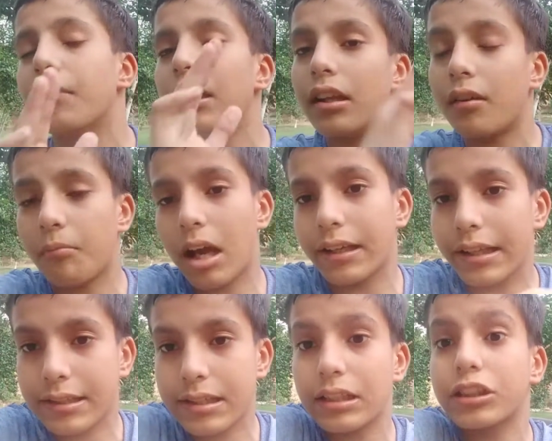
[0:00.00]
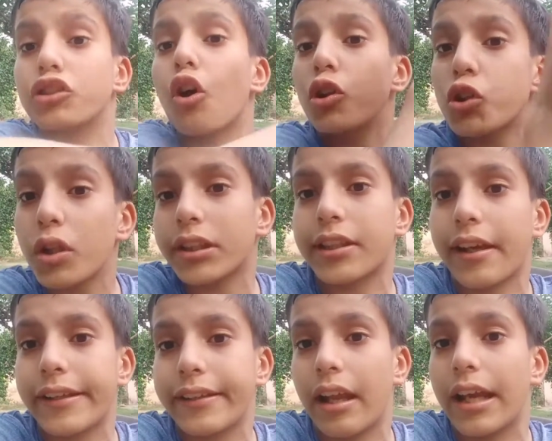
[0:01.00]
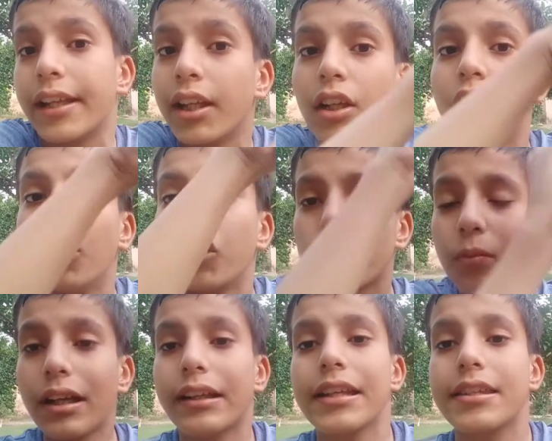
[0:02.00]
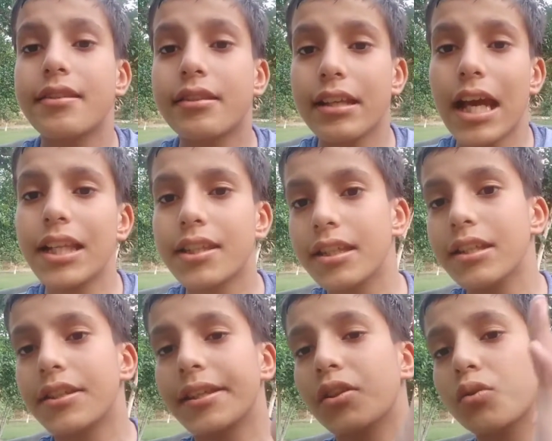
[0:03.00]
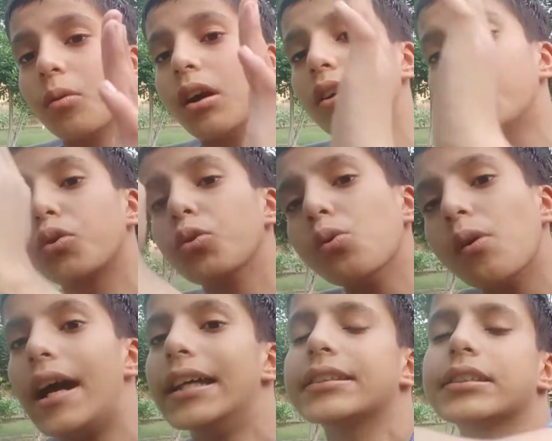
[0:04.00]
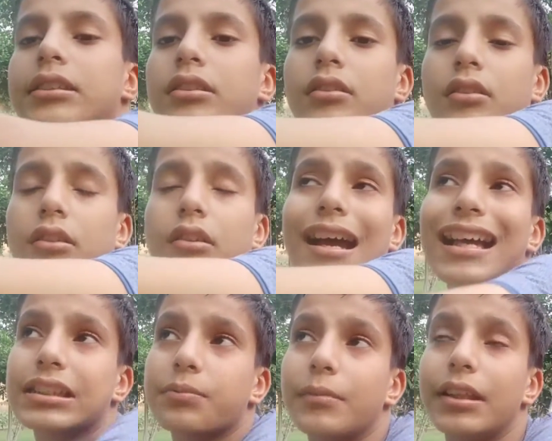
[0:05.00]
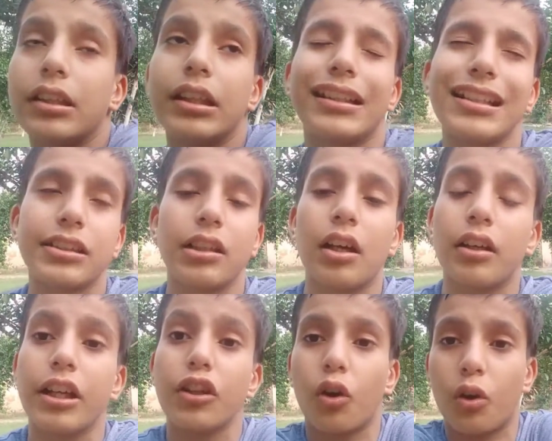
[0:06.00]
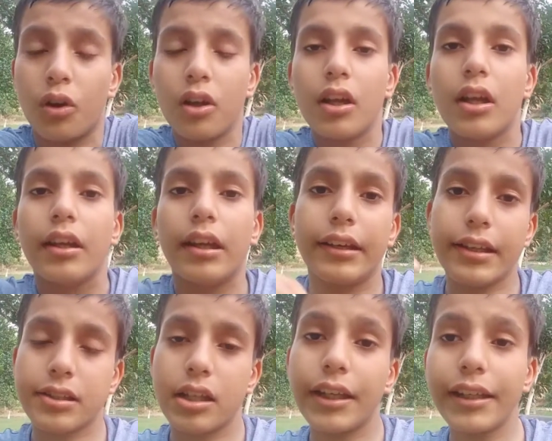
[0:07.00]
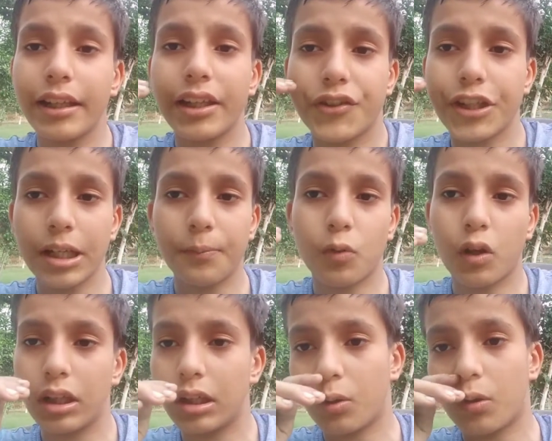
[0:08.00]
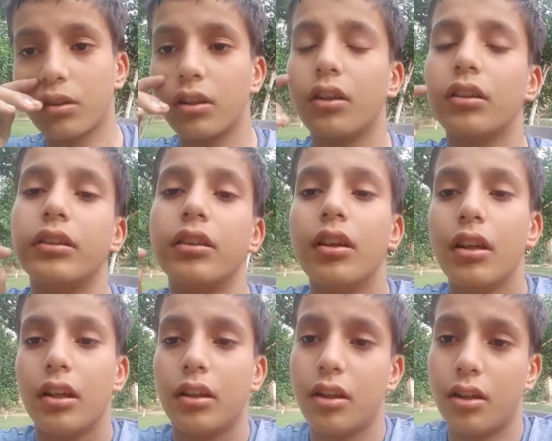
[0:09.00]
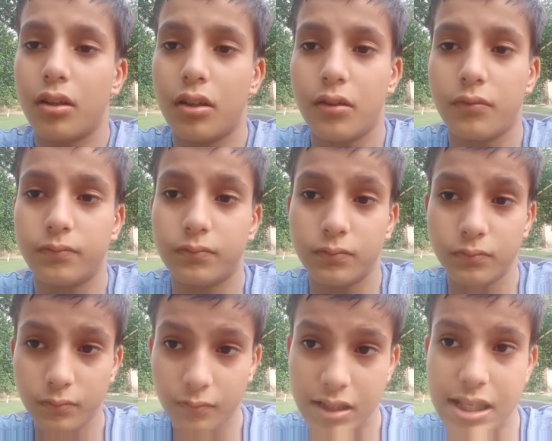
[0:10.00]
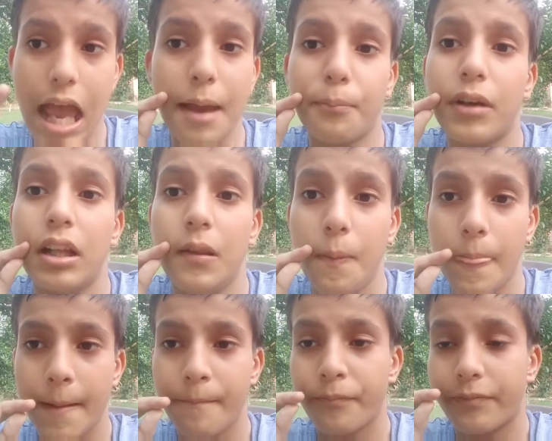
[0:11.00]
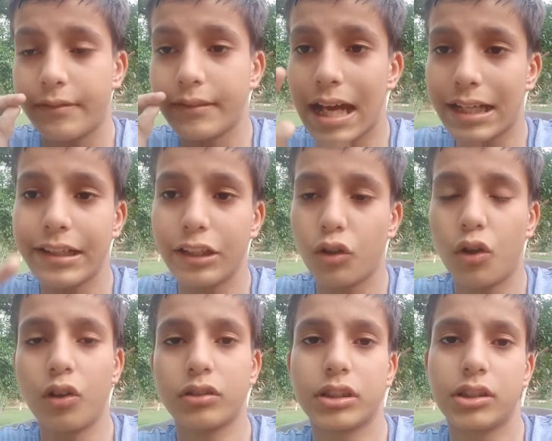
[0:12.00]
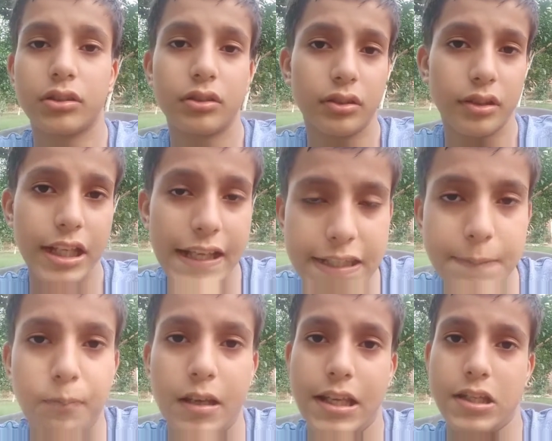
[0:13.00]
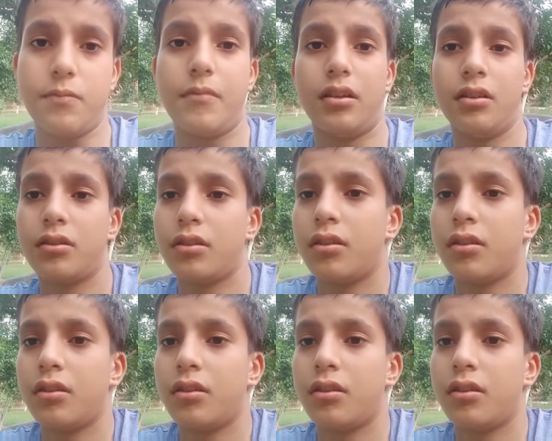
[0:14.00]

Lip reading: when my distance is also a straight line, so my distance is equal to s. S means it is the initial point or the symbol that denotes displacement.